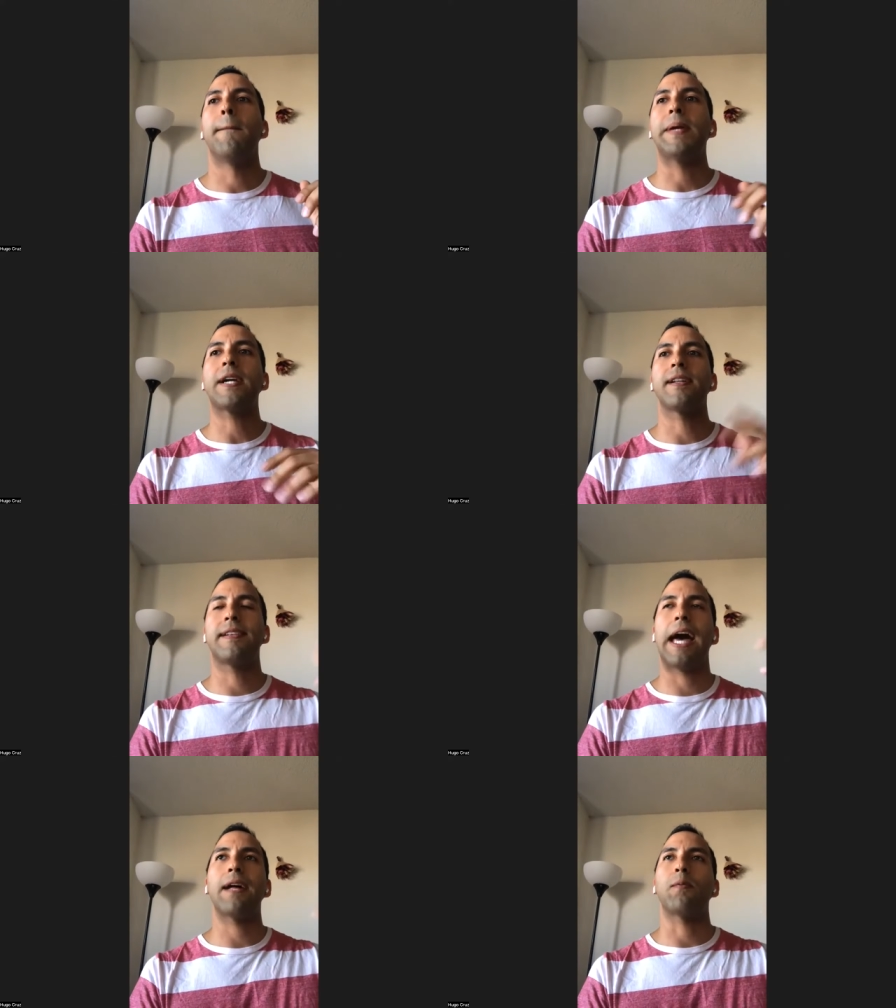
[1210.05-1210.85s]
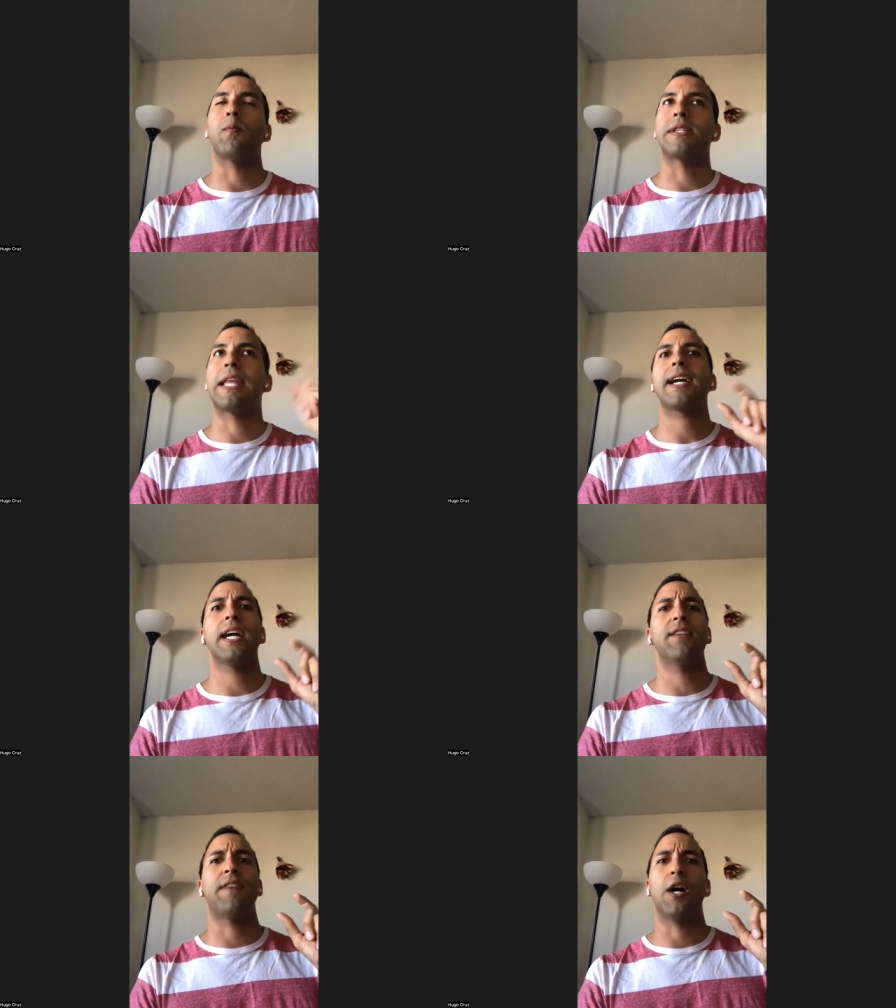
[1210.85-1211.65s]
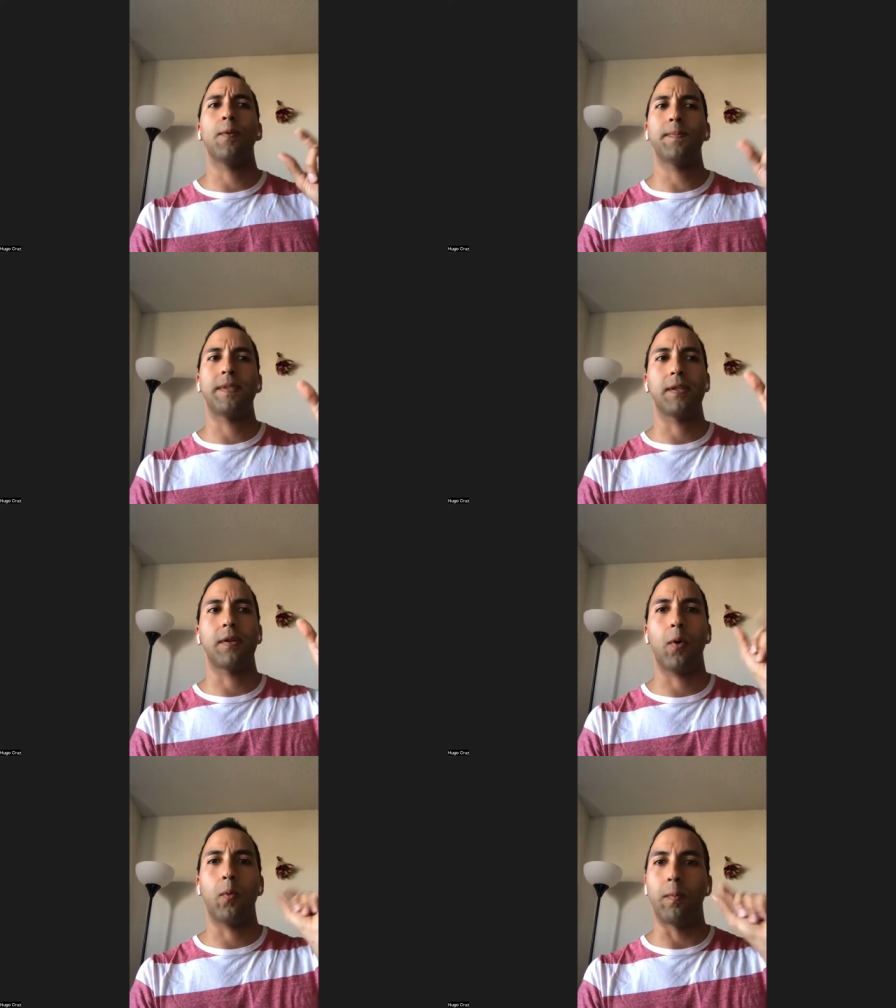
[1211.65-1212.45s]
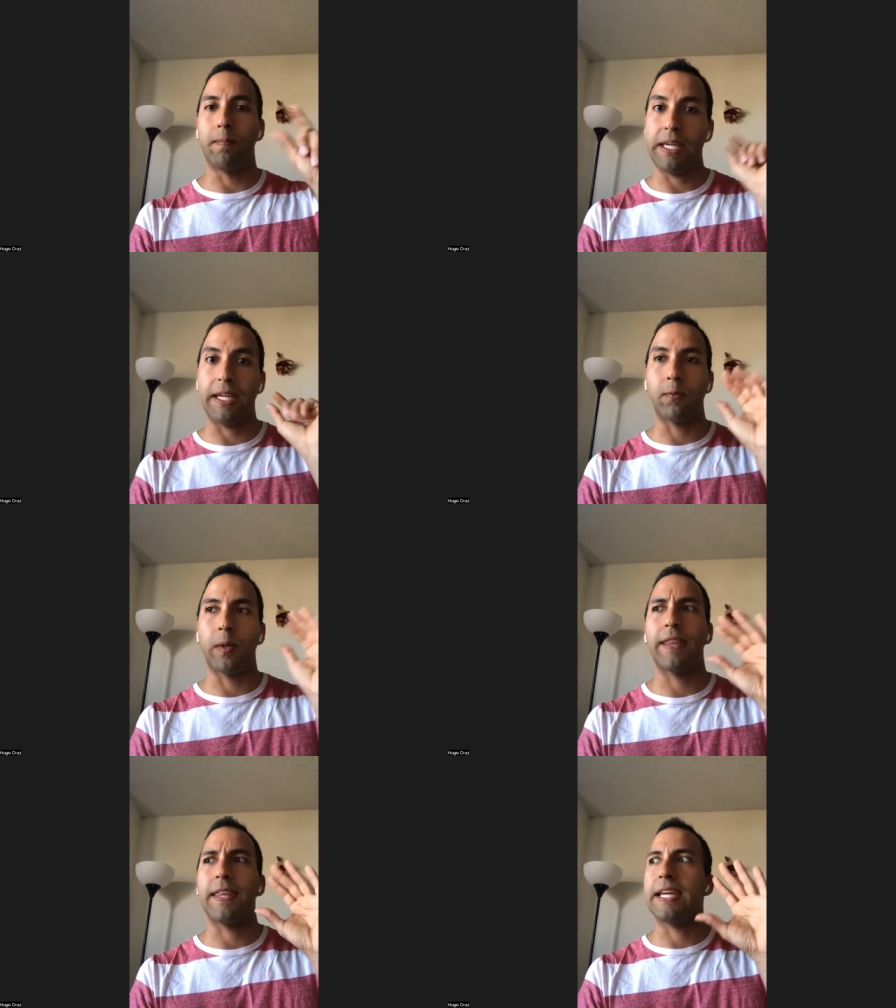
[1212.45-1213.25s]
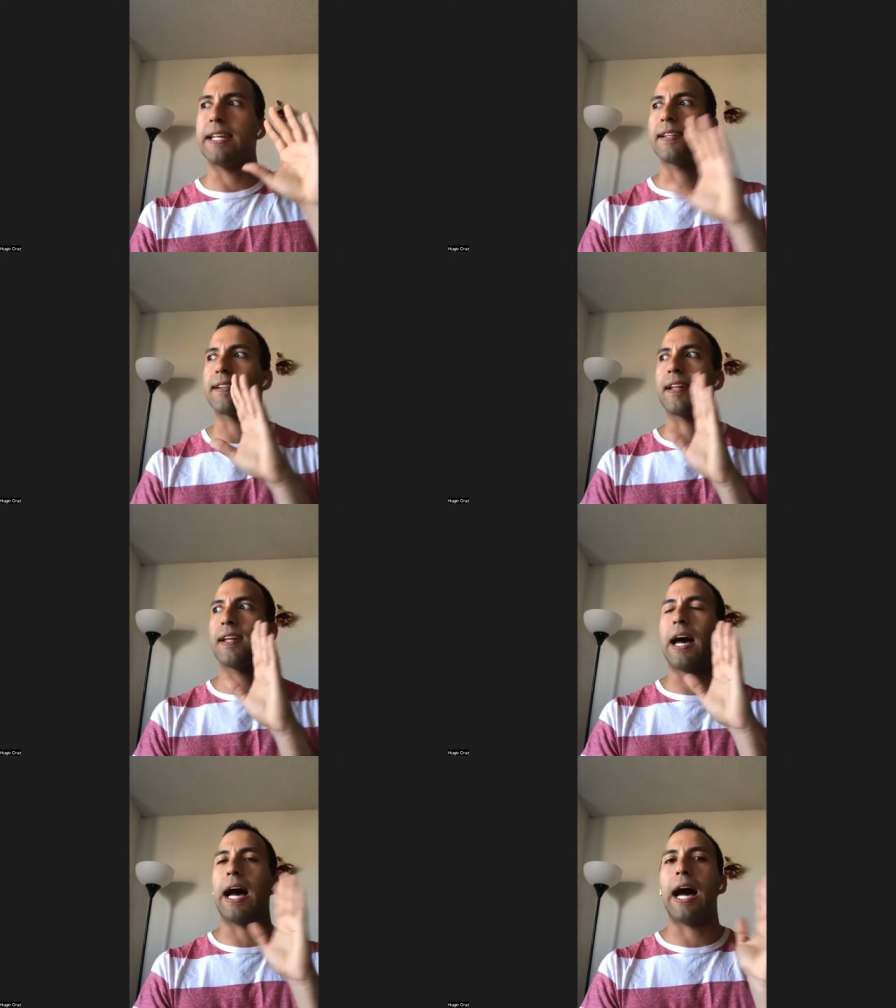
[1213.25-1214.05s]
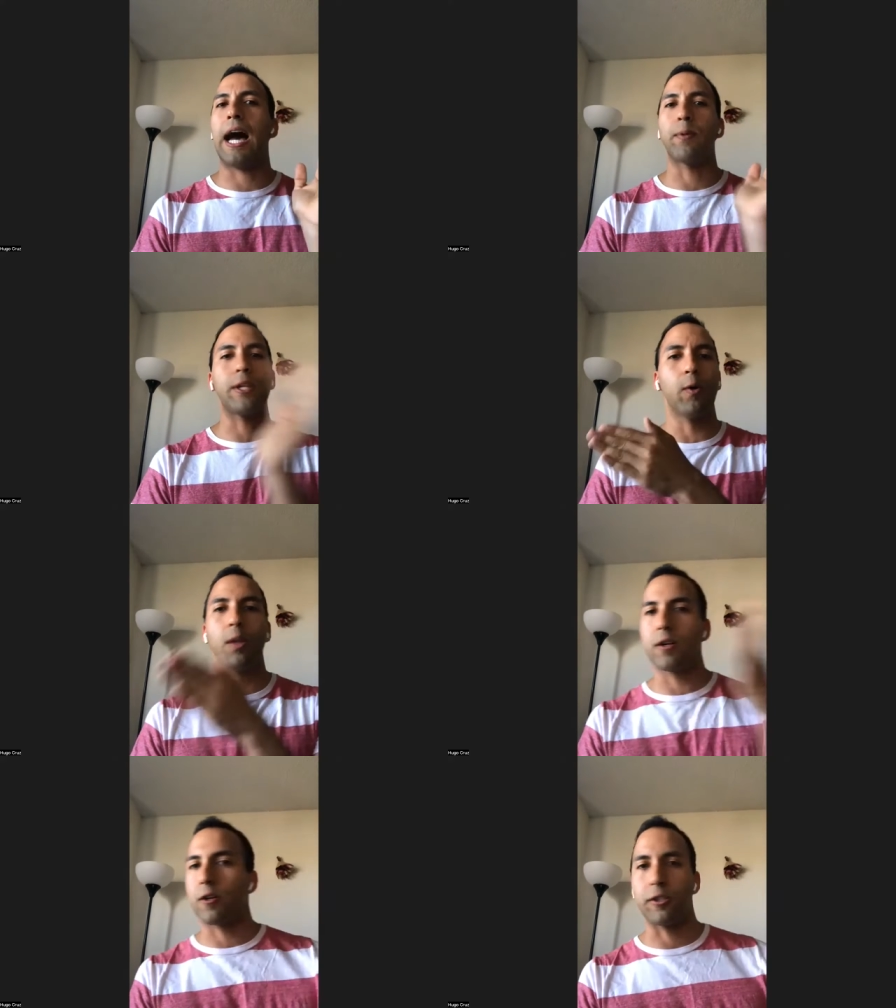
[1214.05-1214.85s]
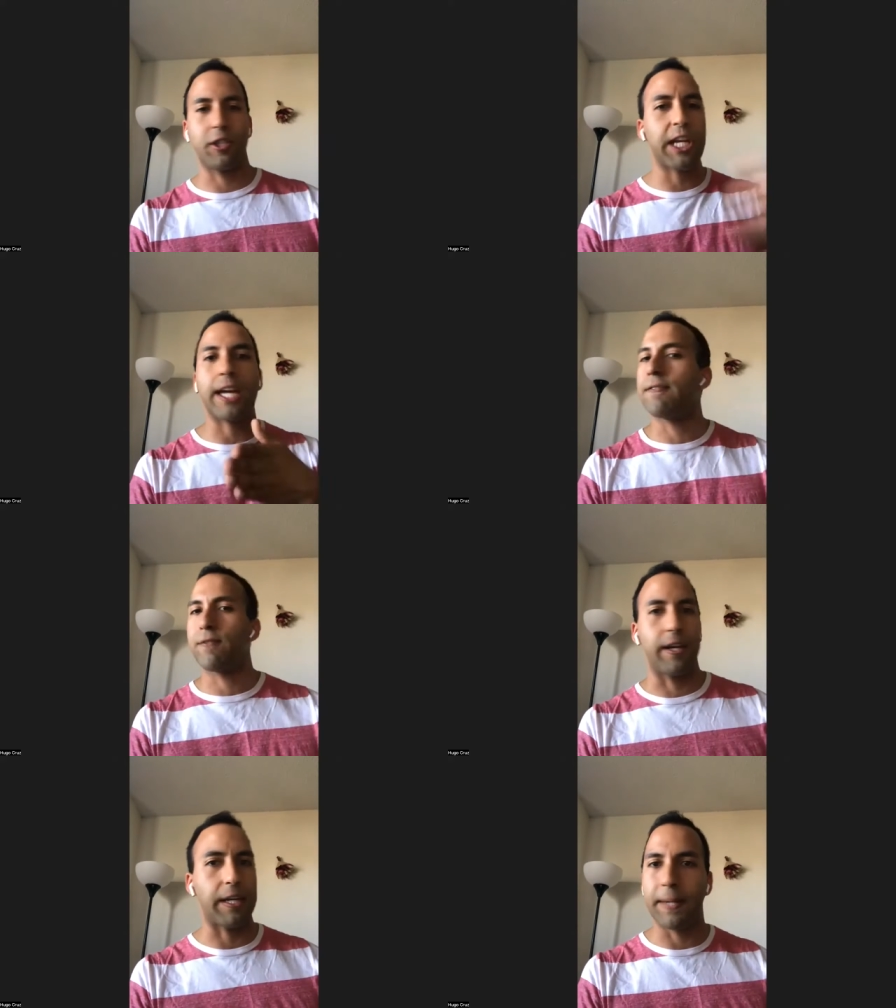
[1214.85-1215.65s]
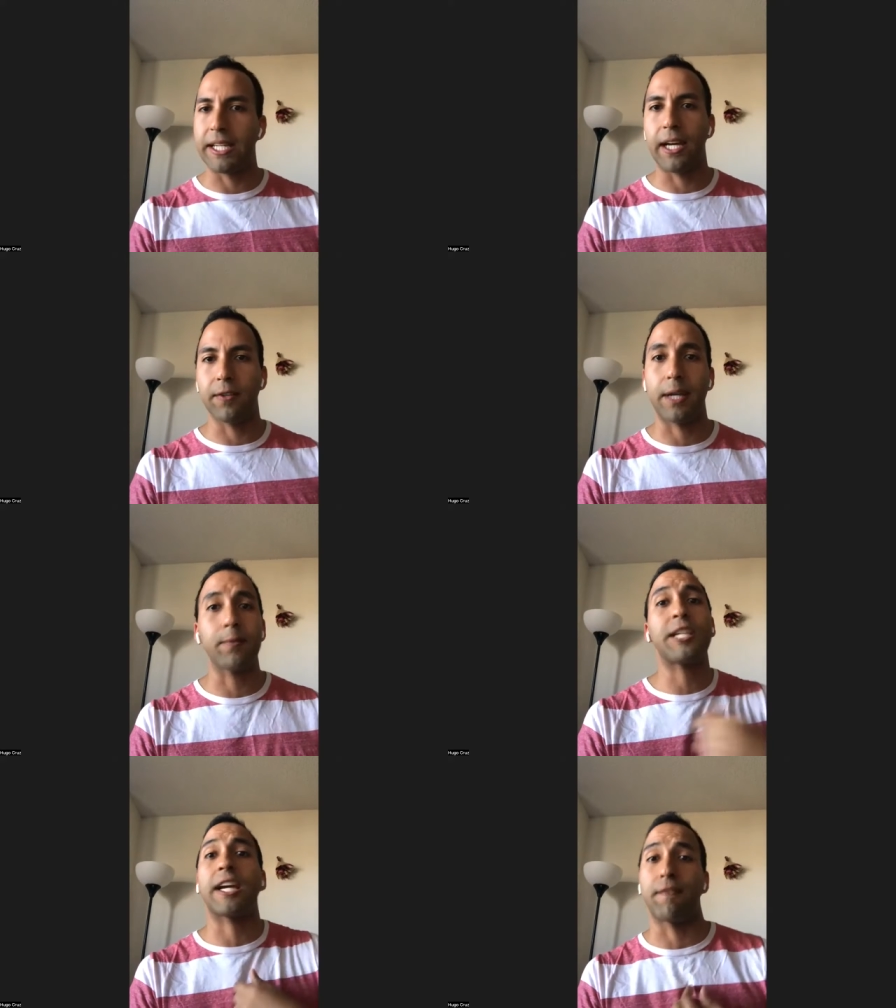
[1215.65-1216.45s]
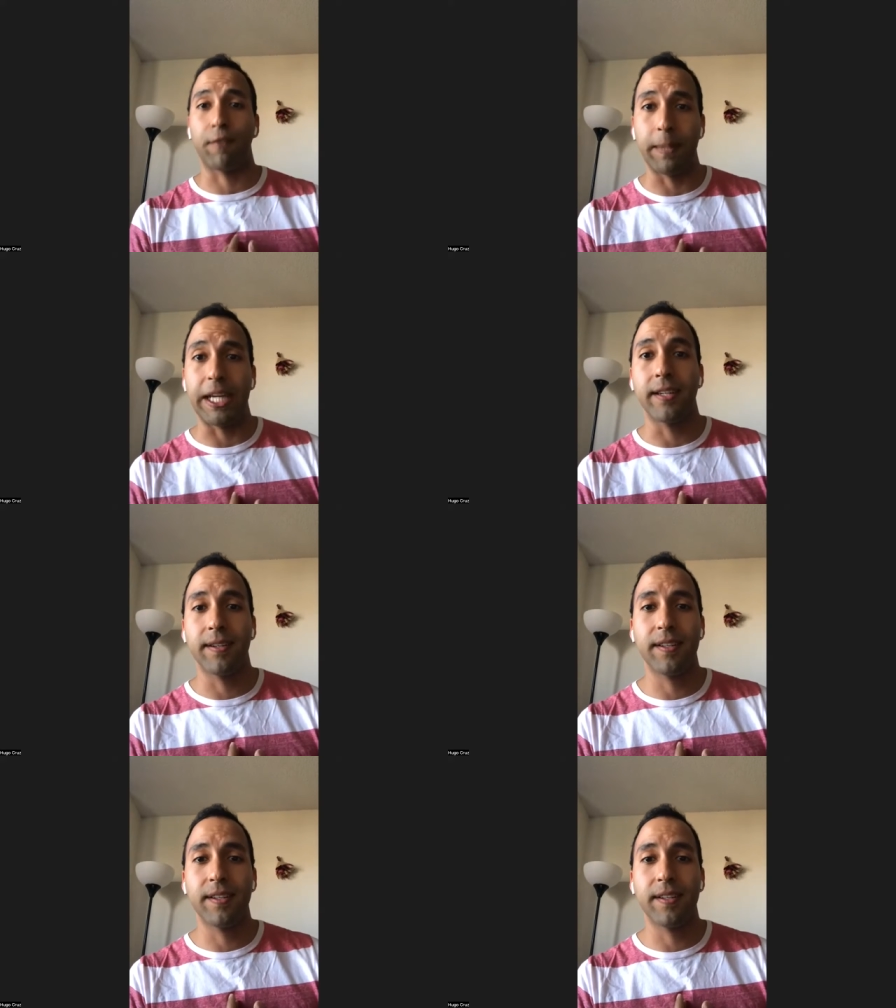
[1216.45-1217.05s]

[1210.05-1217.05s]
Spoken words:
because what that kind of helped me with is I was no longer checking for anybody else. I was checking for me.